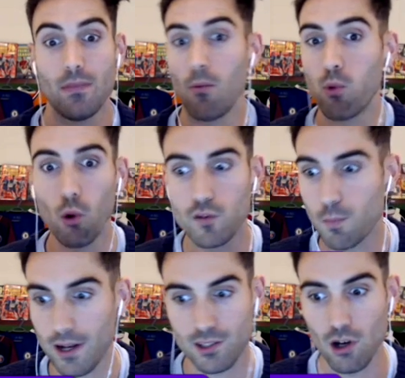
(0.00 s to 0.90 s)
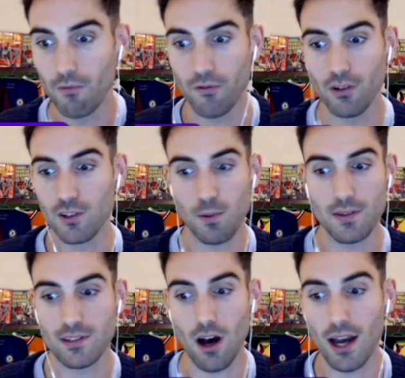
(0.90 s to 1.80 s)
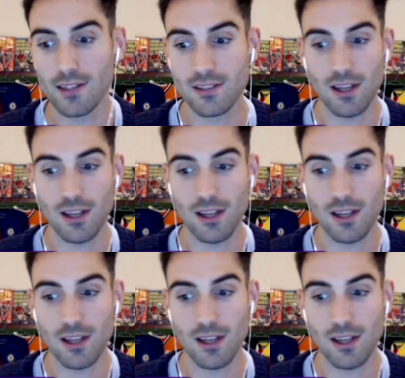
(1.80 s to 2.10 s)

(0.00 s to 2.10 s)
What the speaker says: Wolves press conference with Saiss.